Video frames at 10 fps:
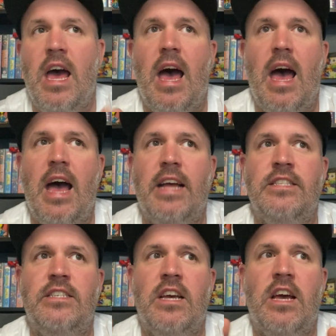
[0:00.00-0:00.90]

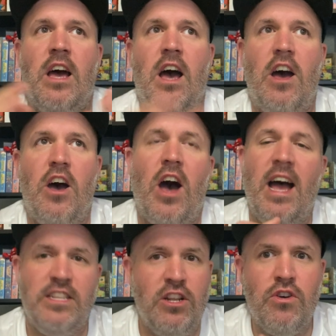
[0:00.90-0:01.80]
And I
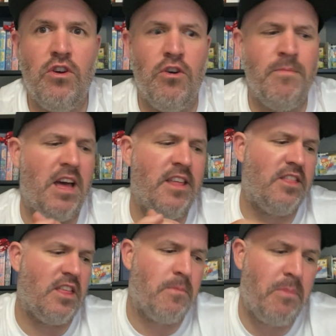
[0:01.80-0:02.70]
had a look at them, and
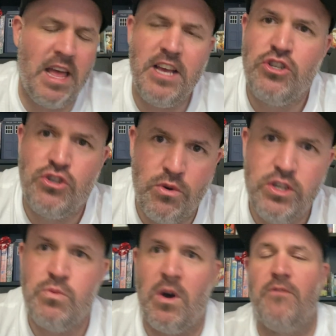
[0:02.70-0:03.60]
the player's
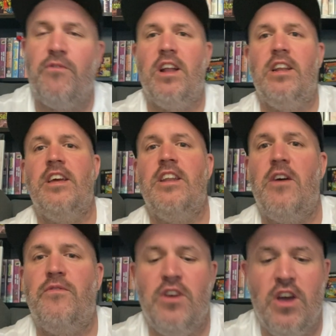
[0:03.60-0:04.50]
choice one, funnily
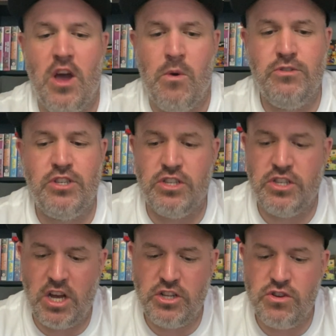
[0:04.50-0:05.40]
enough, was in
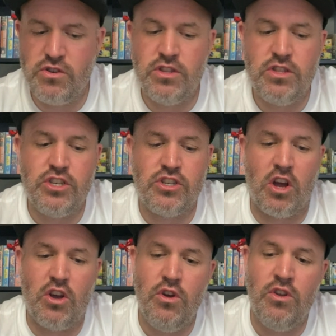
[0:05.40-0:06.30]
such good condition I
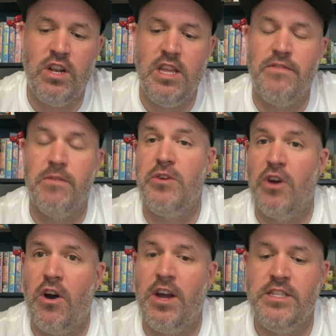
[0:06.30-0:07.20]
couldn't leave it
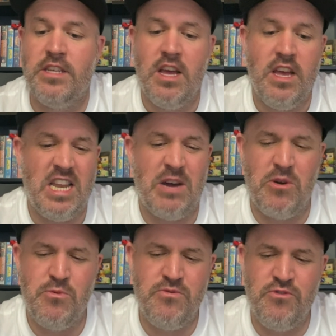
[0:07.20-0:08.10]
behind. Now, I
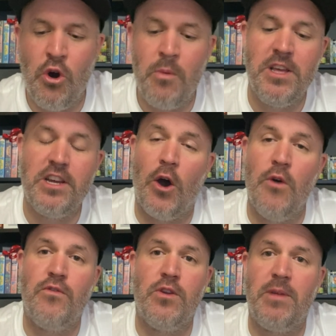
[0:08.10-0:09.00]
wouldn't normally go
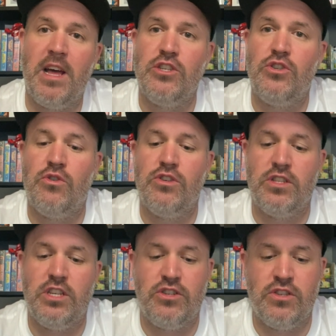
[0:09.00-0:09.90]
for the player's choice
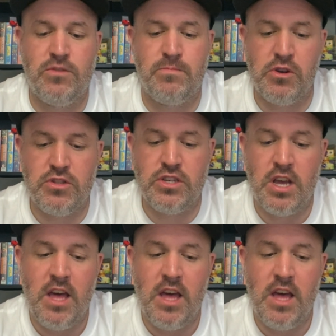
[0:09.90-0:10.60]
editions, but